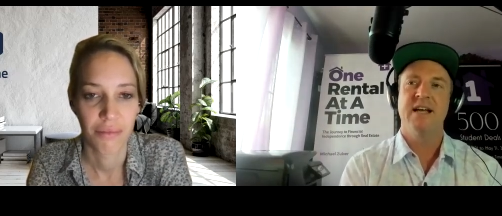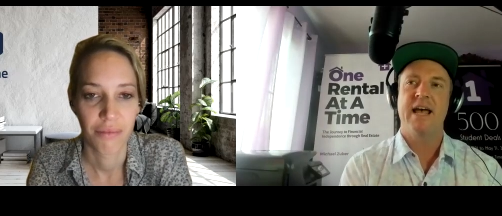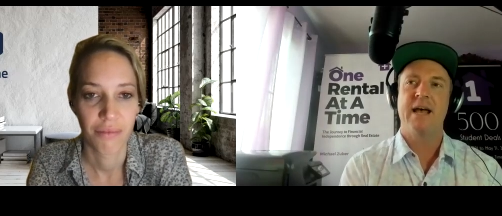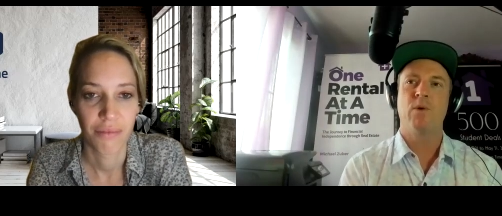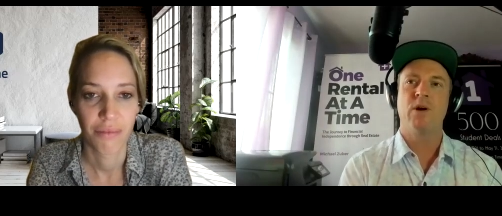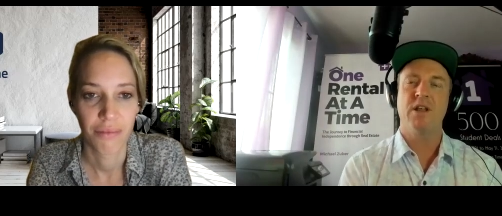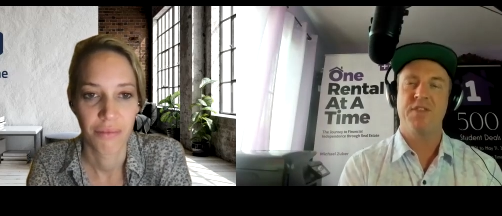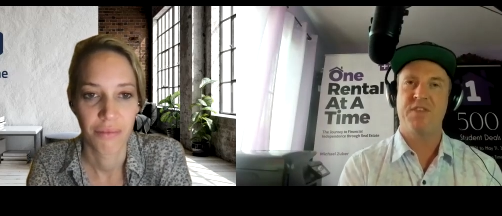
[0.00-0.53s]

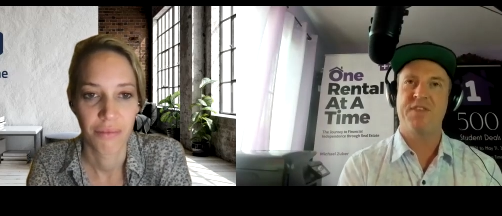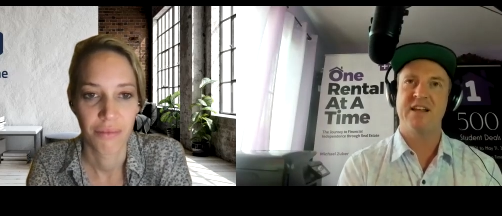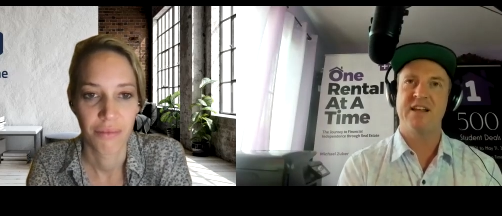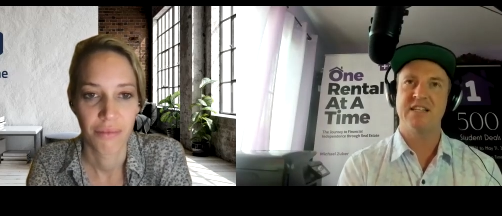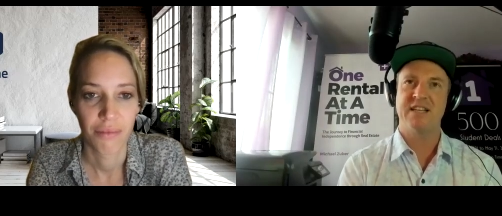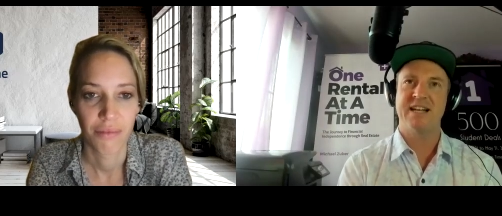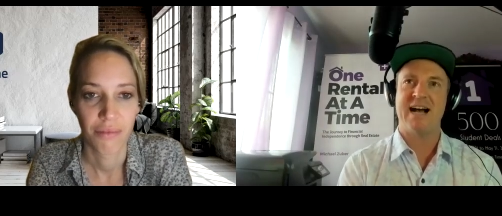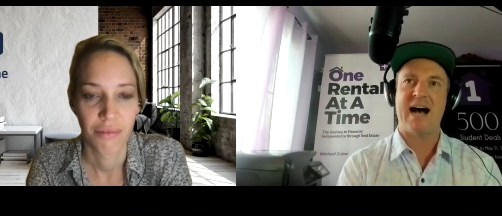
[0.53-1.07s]
Speaker 1: And one of the
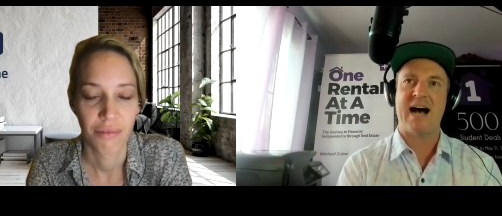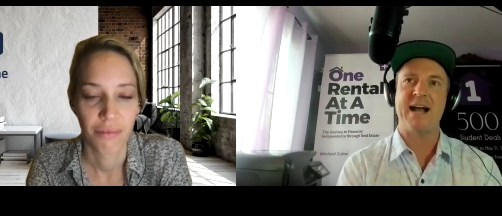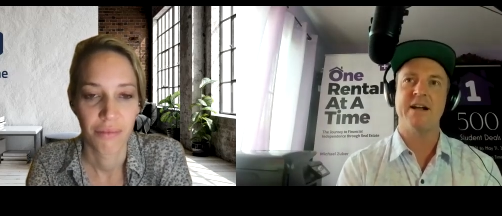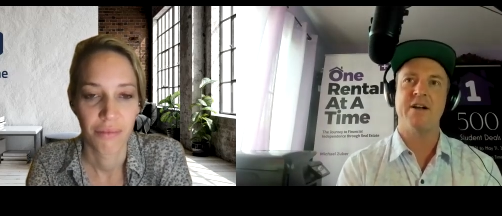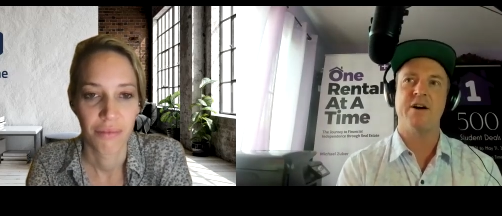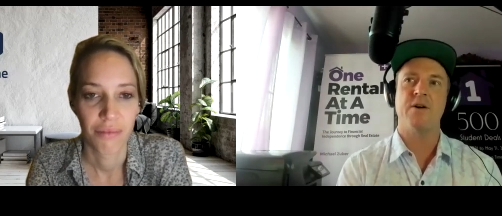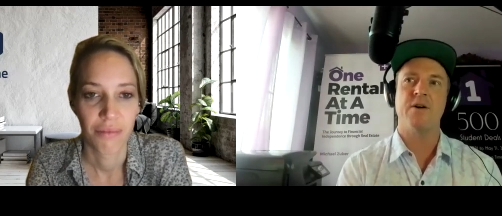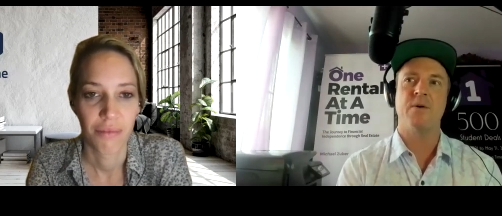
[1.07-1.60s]
things that I
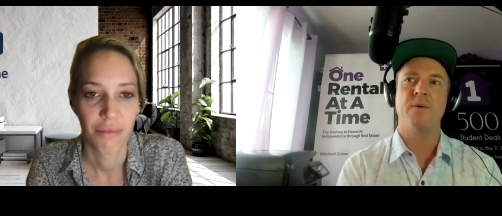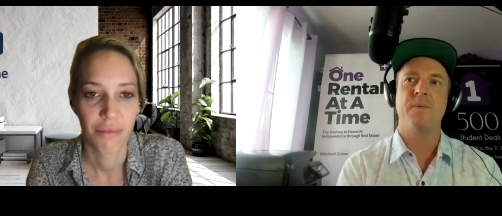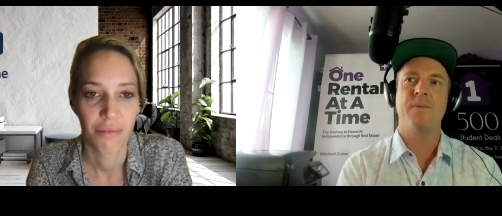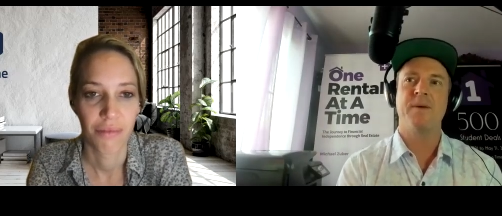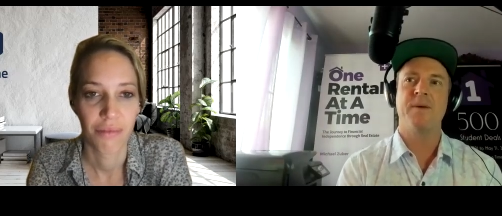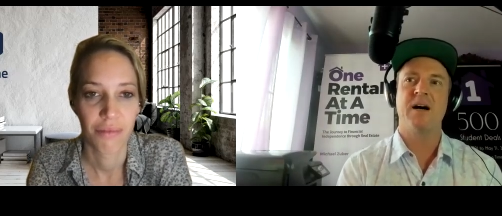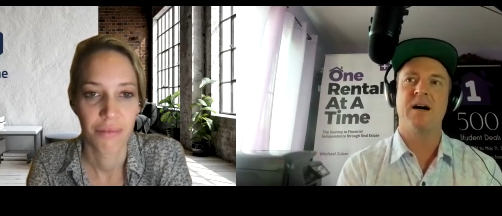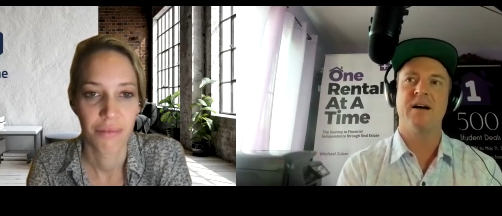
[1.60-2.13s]
know
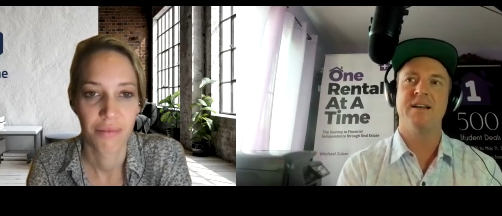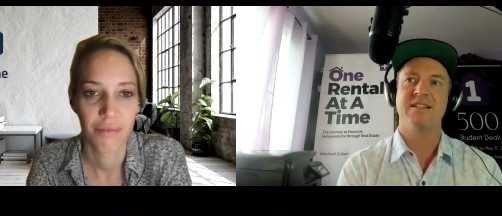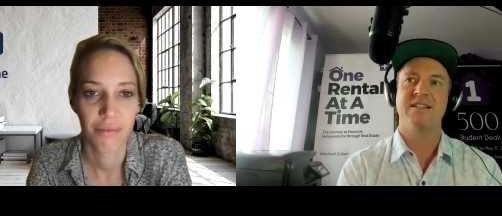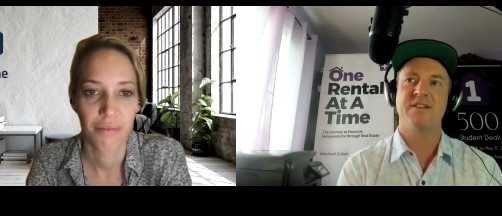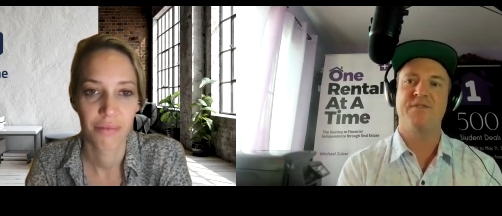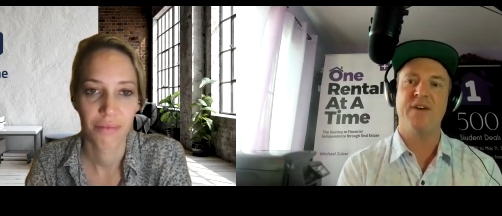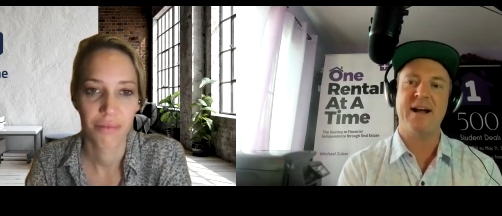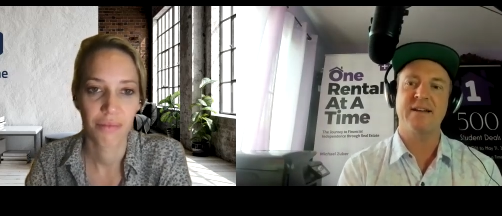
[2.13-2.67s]
uh, is
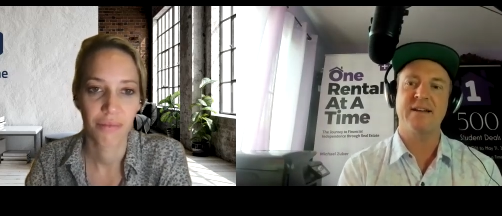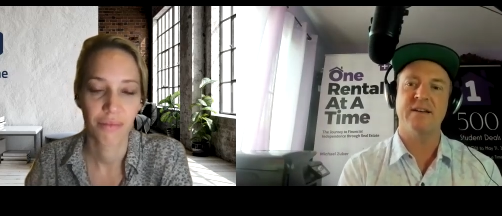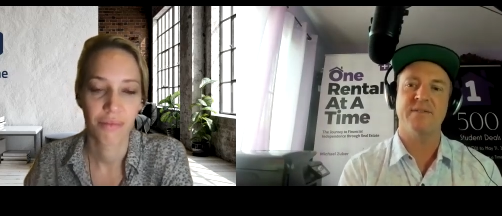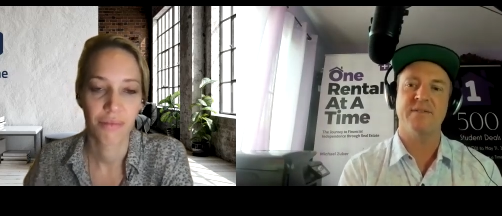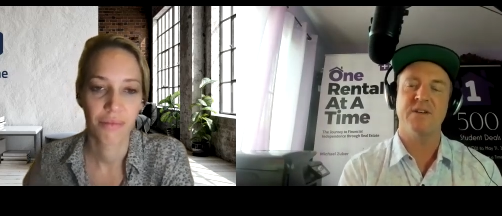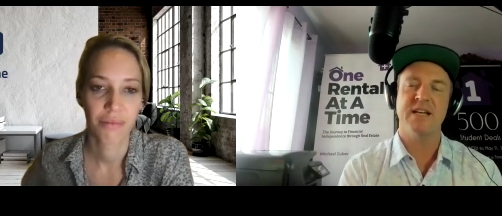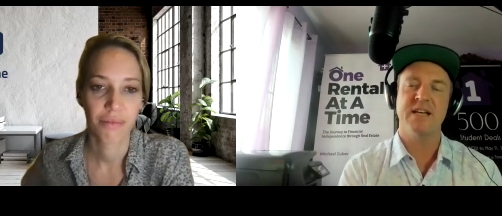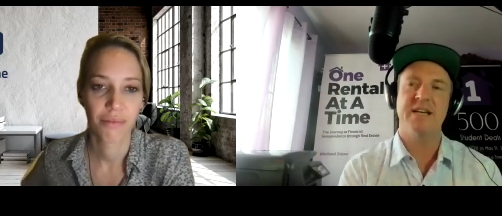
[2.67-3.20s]

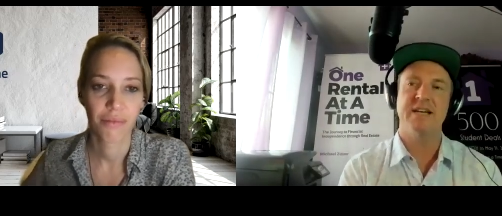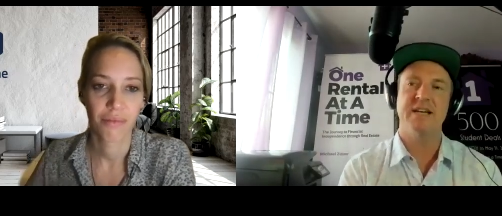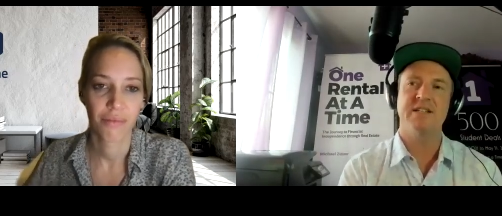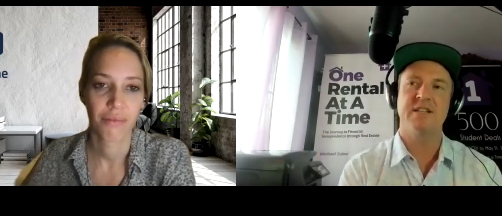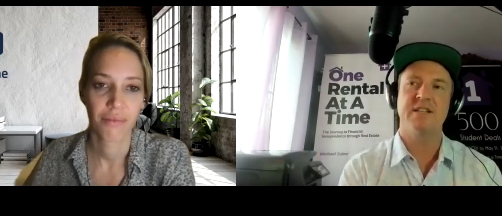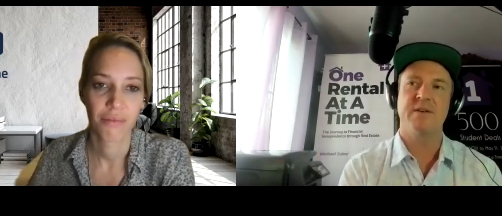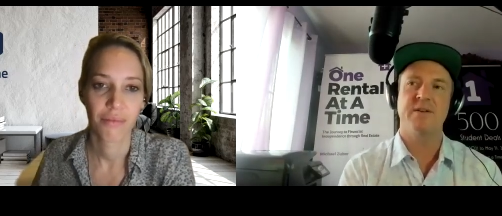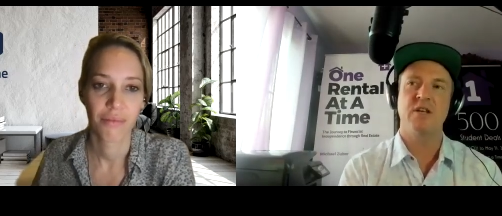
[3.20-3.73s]
effective
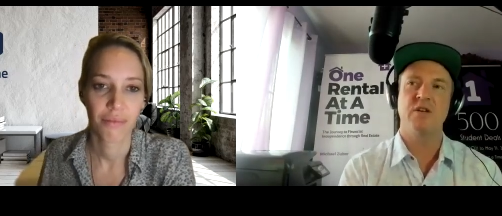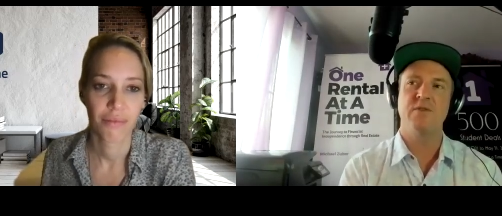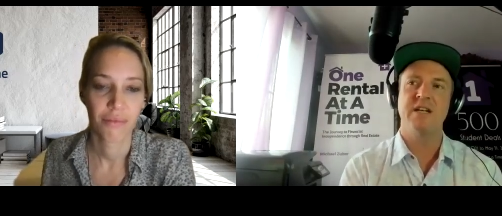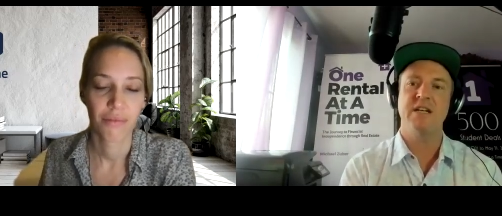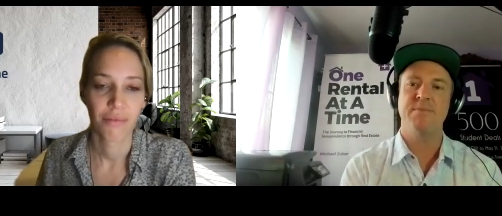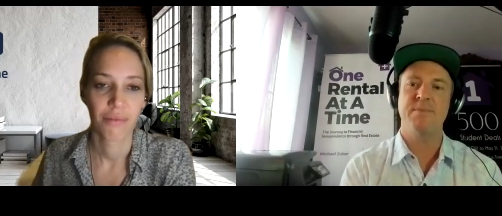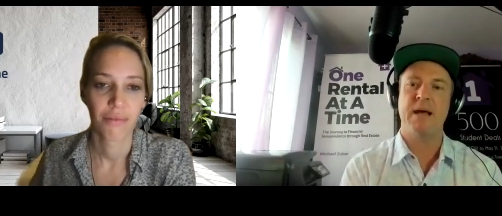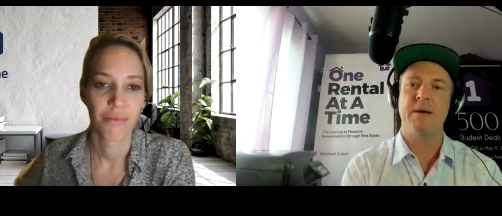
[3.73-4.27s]
is you
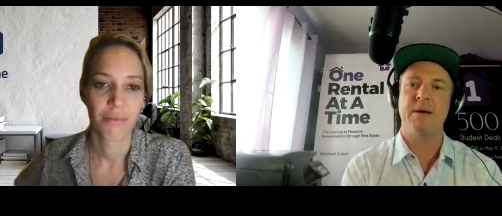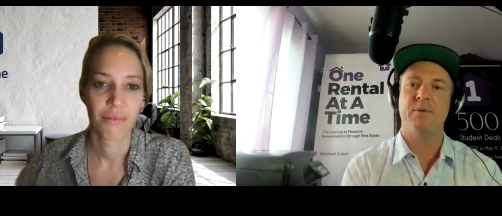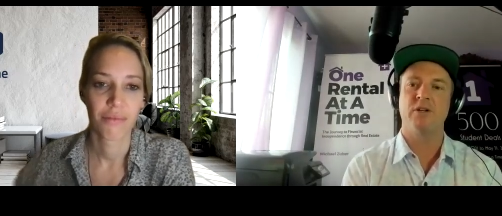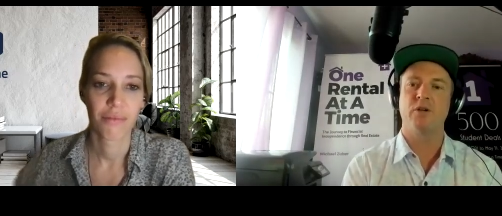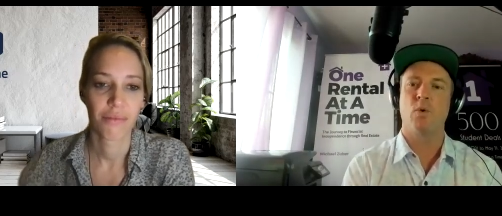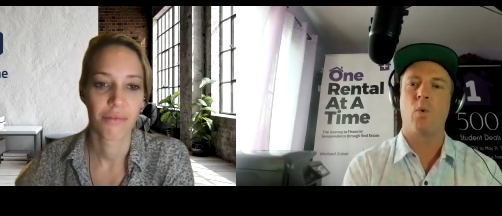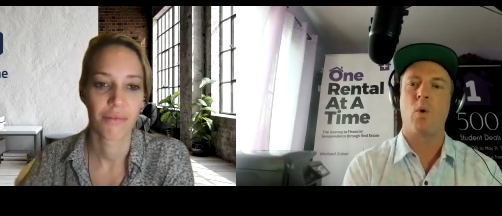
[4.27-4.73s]
need to be able to